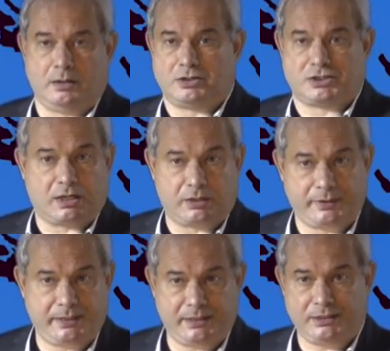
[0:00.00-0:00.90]

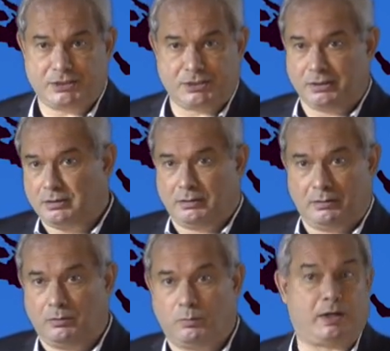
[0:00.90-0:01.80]
sirens,
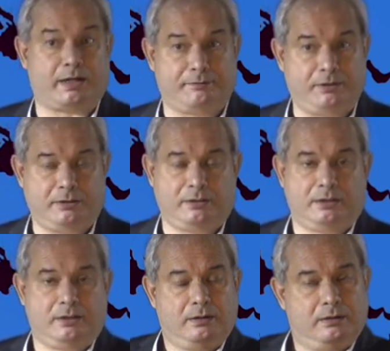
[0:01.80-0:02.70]
whatever,
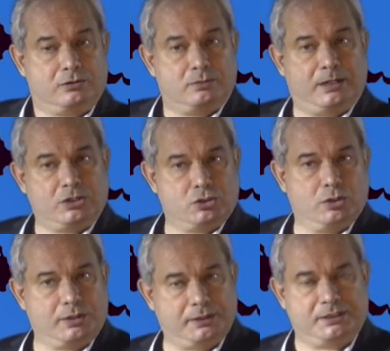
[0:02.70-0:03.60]
to make
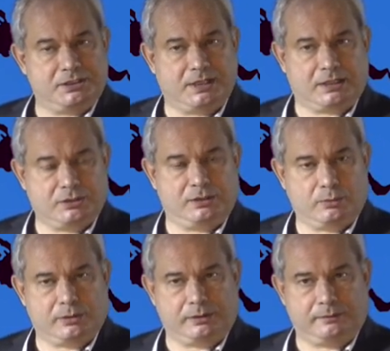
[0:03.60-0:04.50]
sure that this is actually
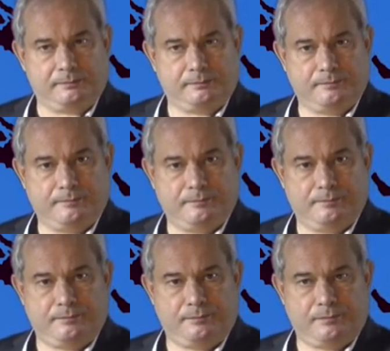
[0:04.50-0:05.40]
working.
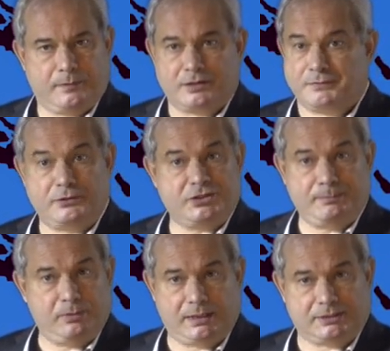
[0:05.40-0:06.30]
It's very
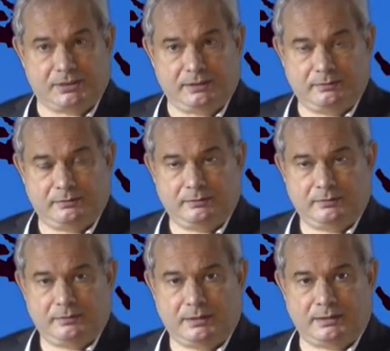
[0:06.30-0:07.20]
simple actually,
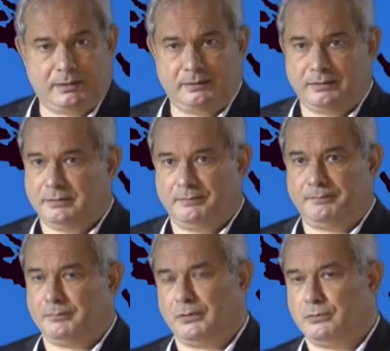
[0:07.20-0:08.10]
and
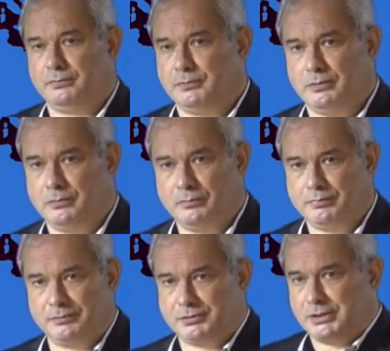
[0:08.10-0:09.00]
no
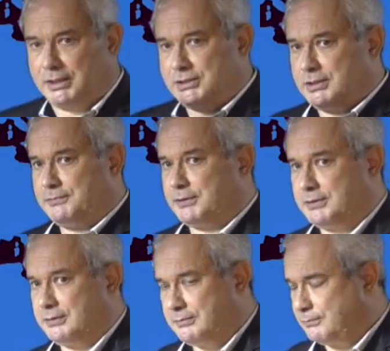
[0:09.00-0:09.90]
scientific
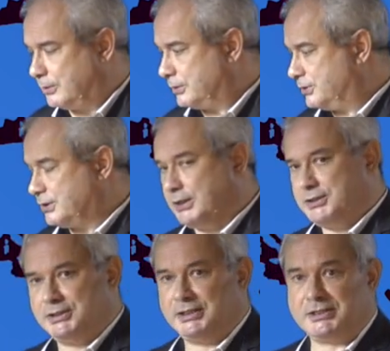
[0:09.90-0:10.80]
rocket science
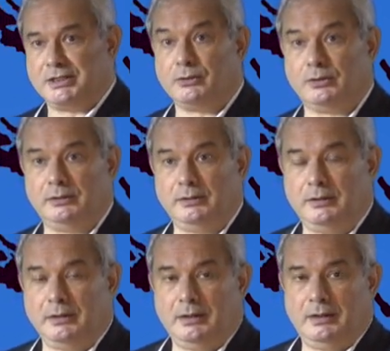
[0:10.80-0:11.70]
in this at all.
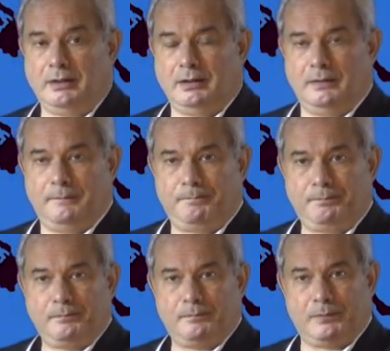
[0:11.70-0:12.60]

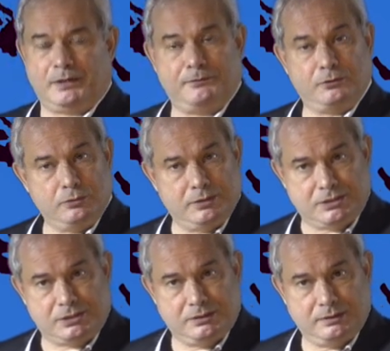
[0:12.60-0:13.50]
But if you do
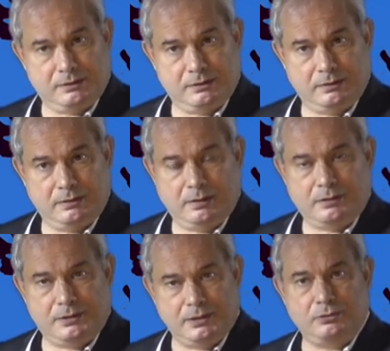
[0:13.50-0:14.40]
this,
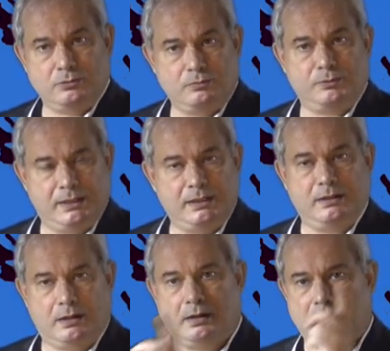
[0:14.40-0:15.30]
then you really
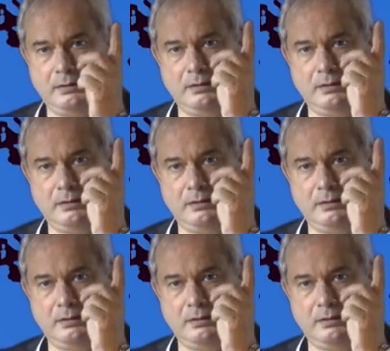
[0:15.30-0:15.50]
are